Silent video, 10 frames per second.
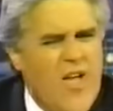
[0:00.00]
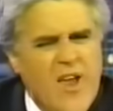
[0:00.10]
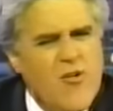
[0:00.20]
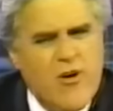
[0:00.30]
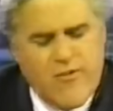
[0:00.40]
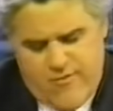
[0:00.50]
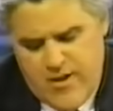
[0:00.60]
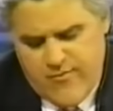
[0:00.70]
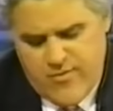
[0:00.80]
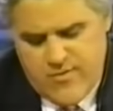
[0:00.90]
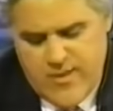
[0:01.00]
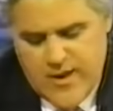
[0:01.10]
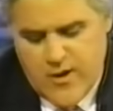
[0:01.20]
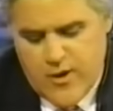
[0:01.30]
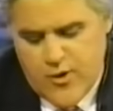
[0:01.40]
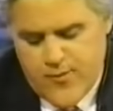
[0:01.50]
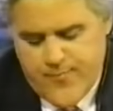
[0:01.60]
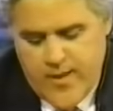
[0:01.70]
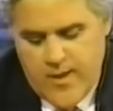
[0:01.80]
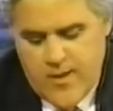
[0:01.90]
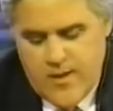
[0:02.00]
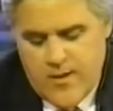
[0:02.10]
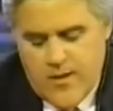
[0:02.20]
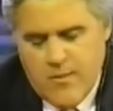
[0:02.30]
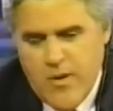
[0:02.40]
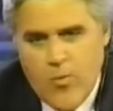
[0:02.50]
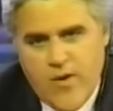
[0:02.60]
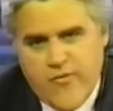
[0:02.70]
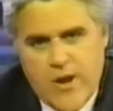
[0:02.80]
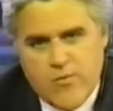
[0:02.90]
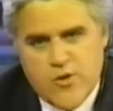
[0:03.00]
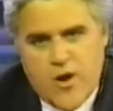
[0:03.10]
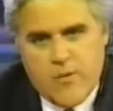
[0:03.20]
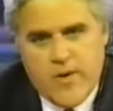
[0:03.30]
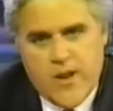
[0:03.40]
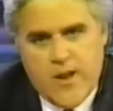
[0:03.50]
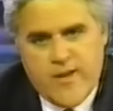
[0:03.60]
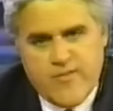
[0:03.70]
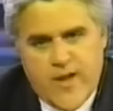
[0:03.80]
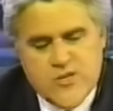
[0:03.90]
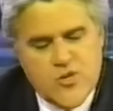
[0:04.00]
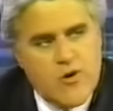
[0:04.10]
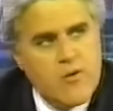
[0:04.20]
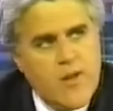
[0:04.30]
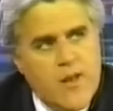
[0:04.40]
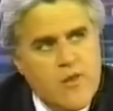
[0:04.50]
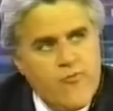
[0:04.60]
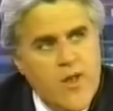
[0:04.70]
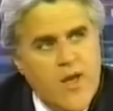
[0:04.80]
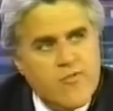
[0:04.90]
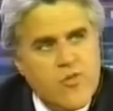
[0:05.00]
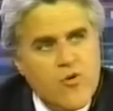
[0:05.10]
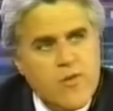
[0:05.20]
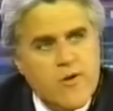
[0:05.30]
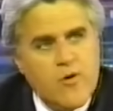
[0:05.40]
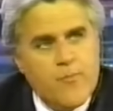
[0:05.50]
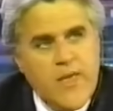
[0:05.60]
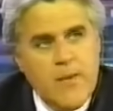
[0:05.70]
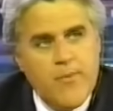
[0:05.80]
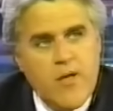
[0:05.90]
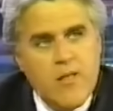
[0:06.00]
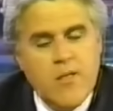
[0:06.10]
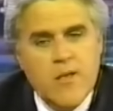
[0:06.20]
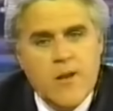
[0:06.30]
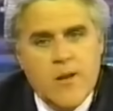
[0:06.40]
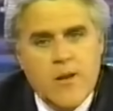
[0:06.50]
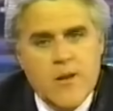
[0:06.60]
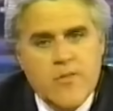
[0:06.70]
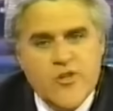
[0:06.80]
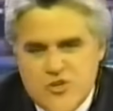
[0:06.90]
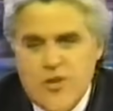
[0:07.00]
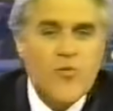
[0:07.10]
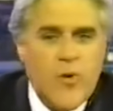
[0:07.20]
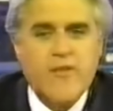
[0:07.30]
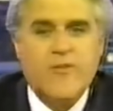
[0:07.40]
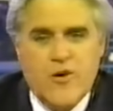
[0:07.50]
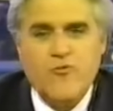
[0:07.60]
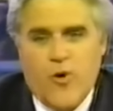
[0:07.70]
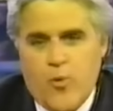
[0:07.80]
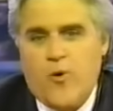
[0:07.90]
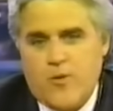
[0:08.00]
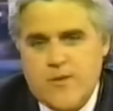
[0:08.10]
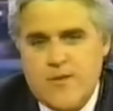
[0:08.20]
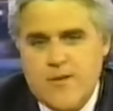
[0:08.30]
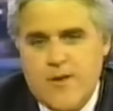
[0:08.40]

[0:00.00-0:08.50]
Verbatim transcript: signed autographs, said hello. And then my wife and I were talking about it last night, you know, and you realize there, there are people that you just want to see grow old,